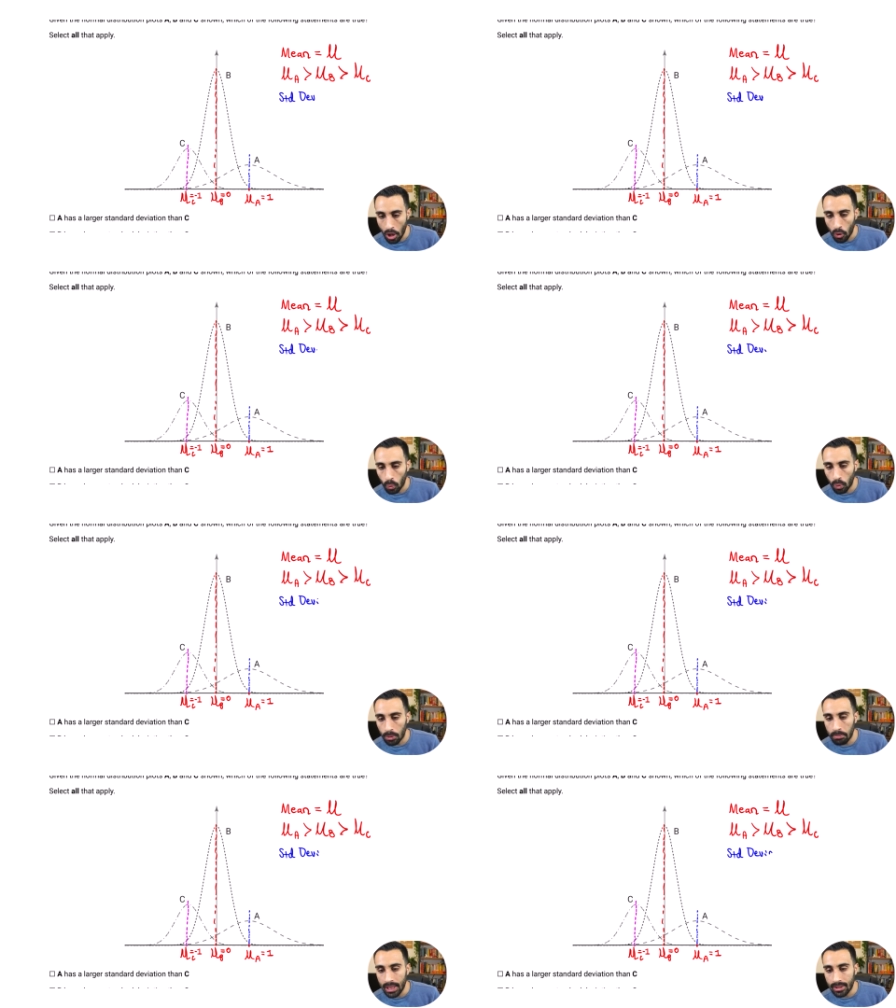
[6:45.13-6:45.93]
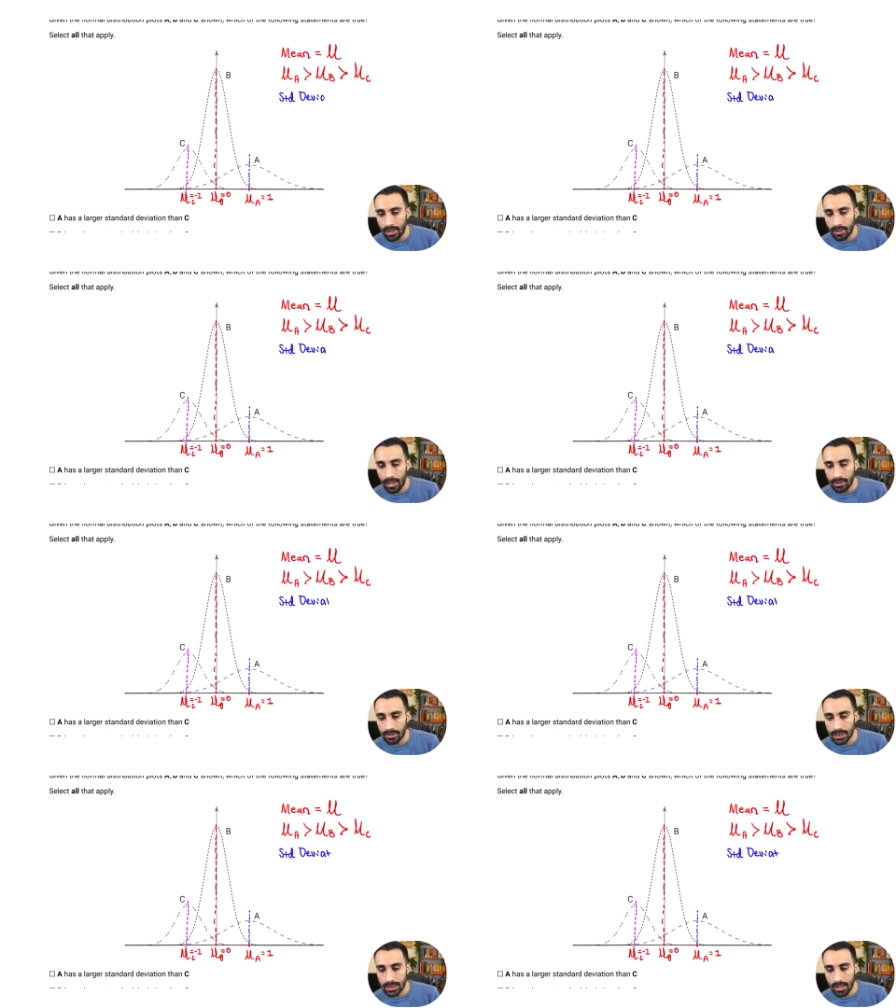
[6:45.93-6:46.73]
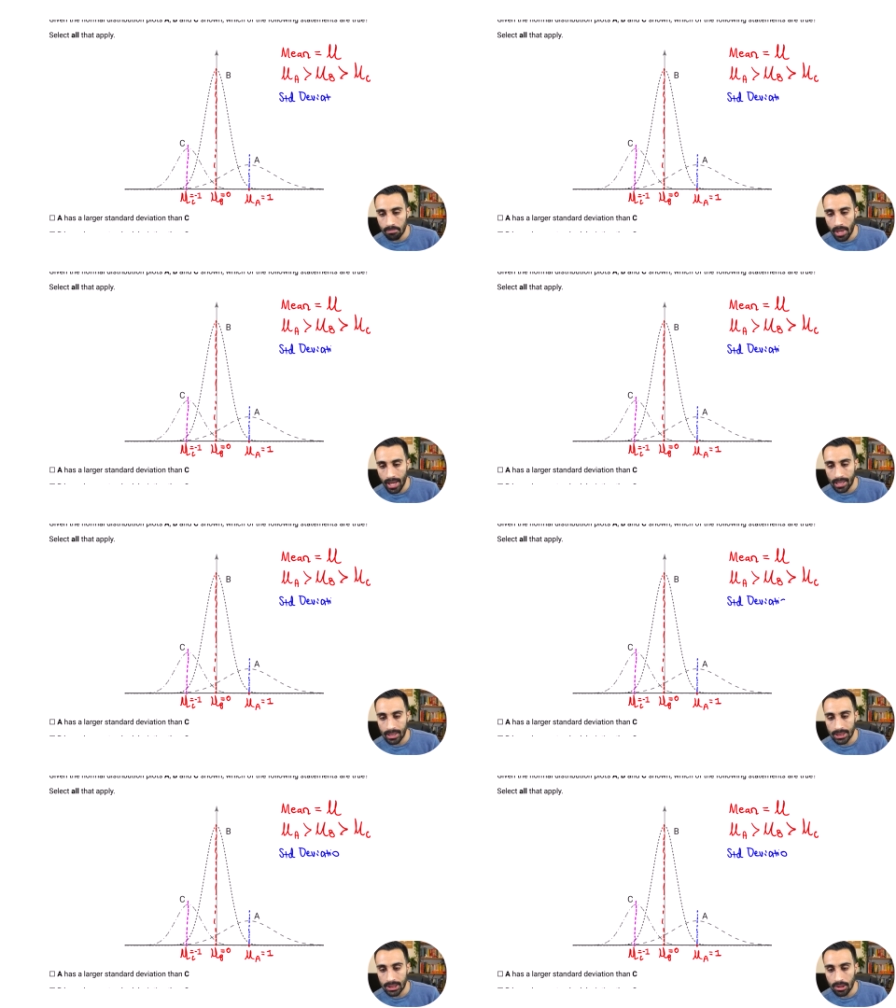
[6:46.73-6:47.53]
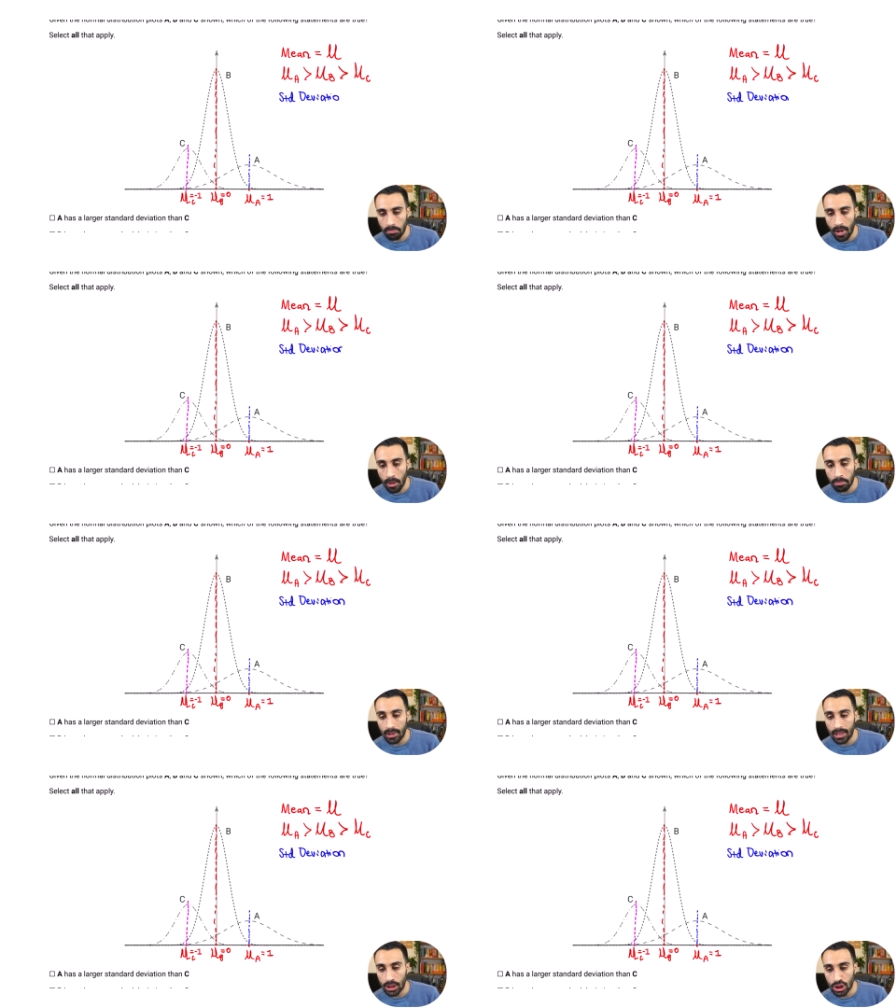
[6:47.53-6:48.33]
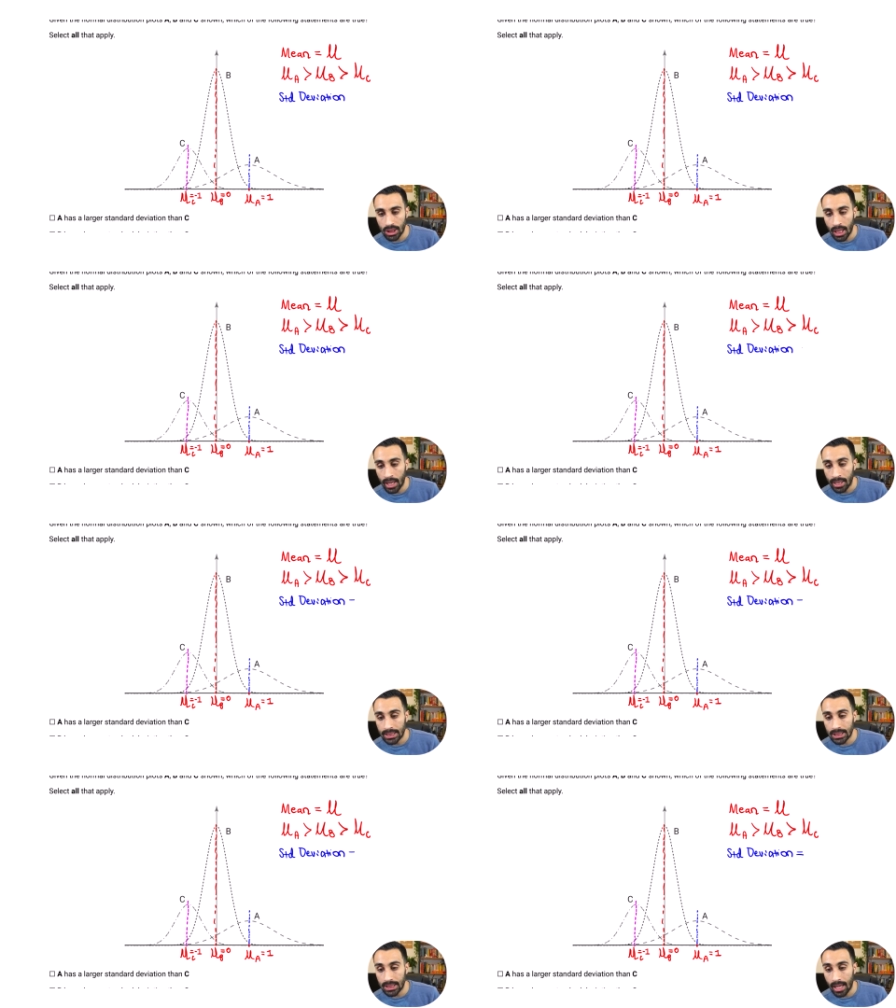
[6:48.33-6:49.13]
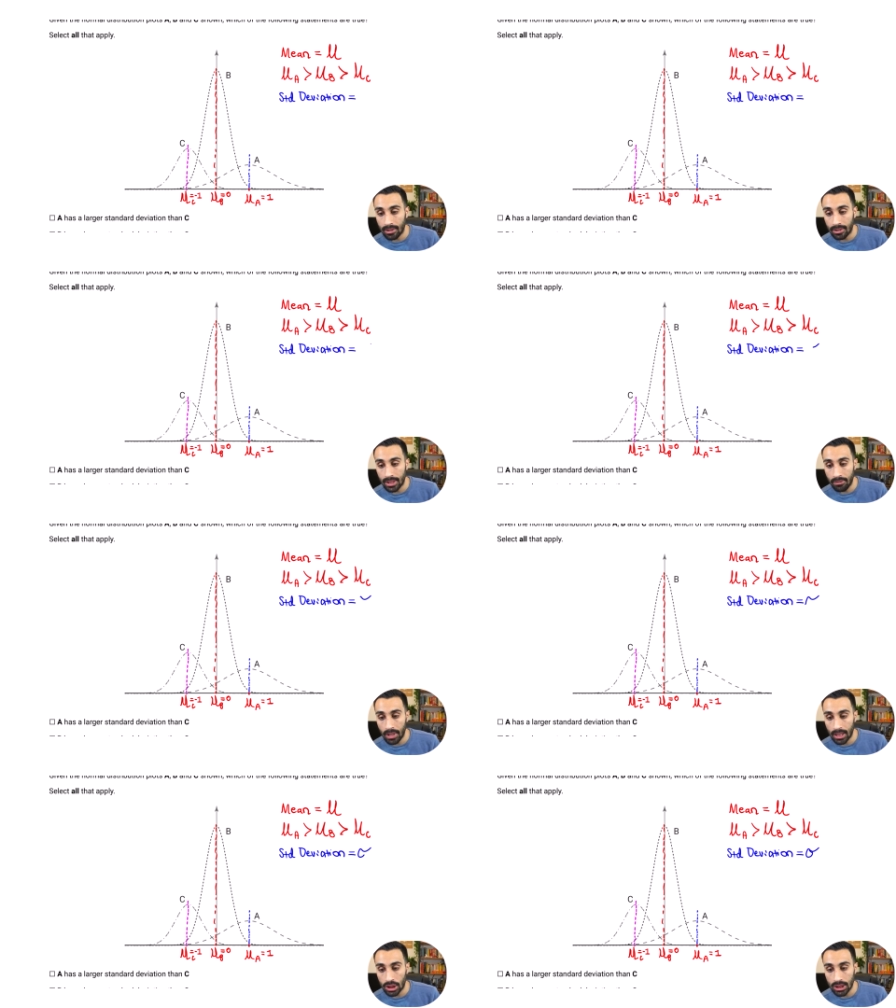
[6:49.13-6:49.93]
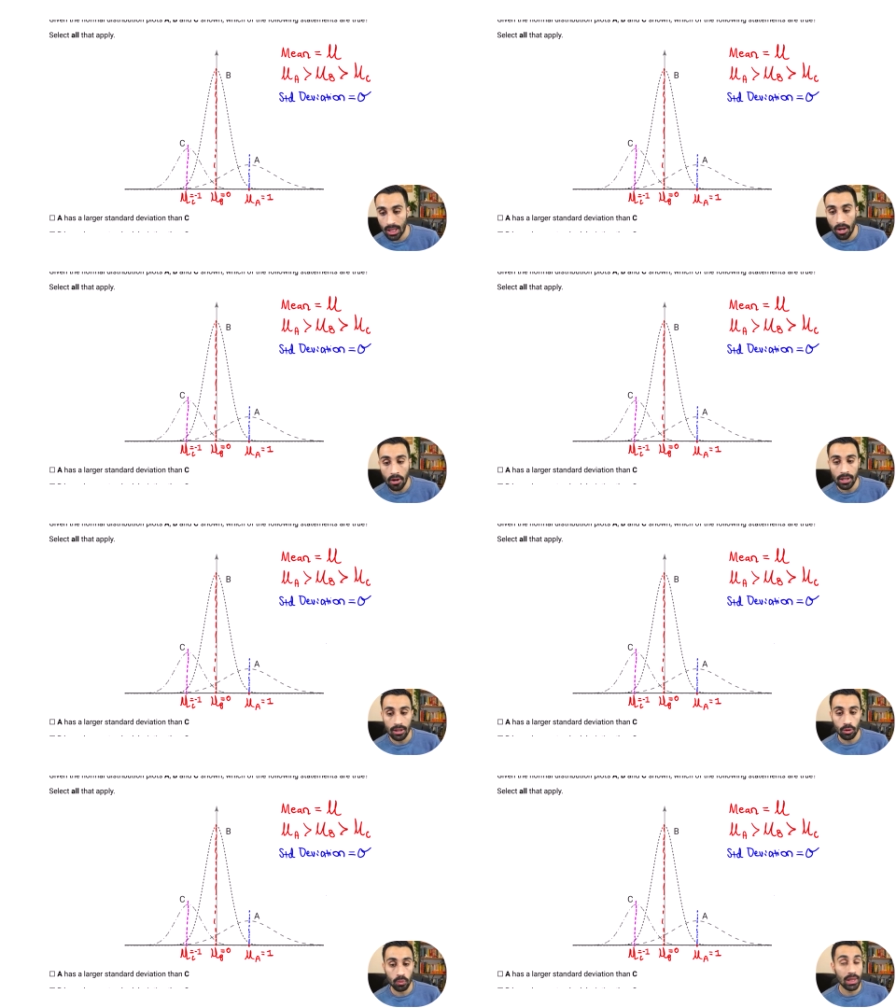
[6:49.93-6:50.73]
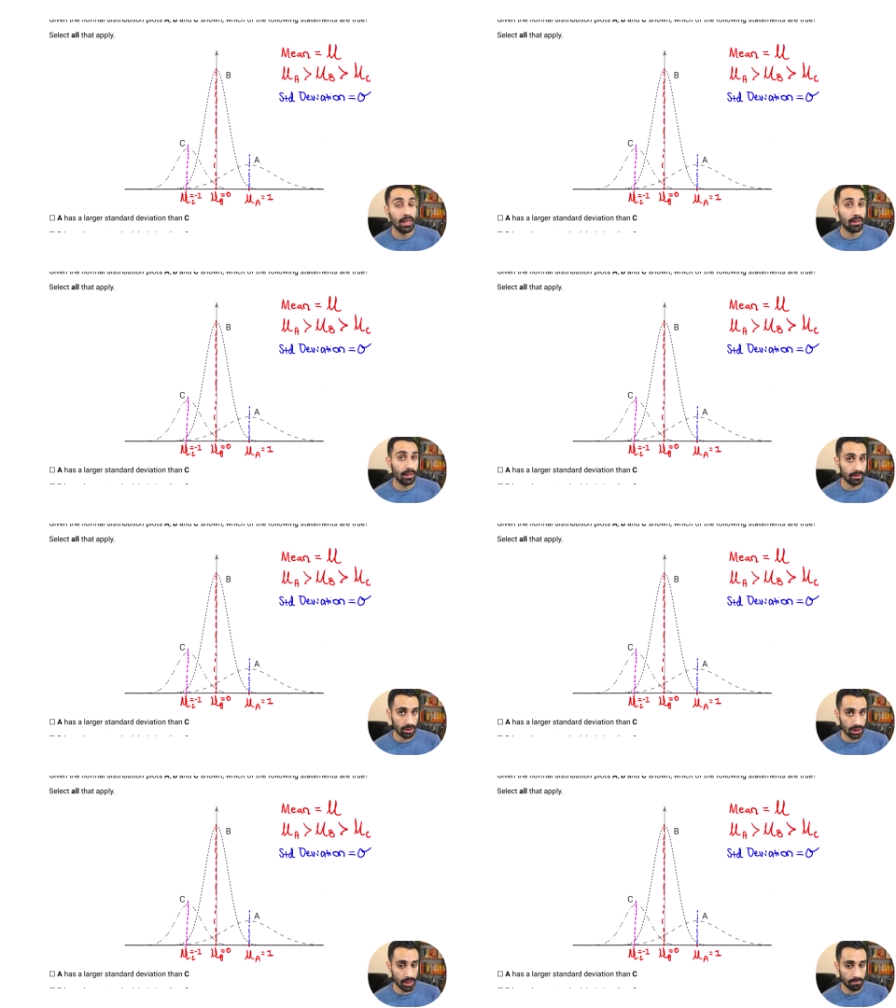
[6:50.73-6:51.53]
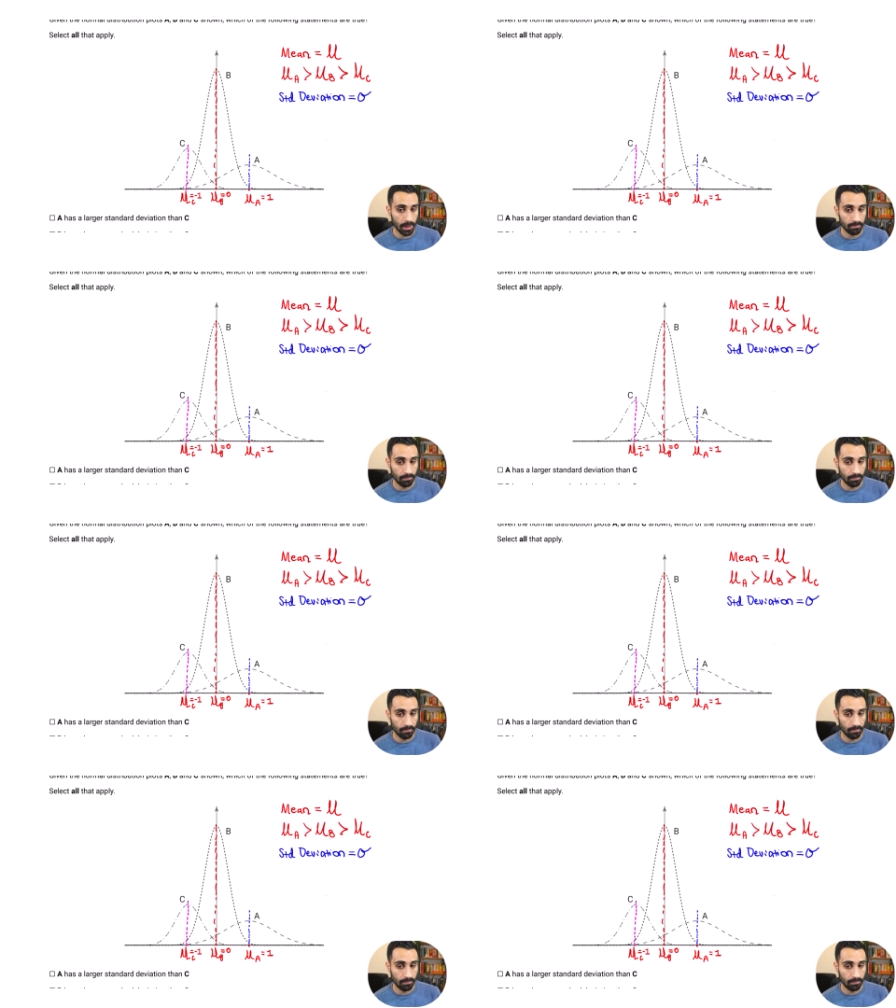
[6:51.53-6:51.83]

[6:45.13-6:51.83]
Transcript: will be the letter sigma, and this is the population standard deviation, Greek letter sigma.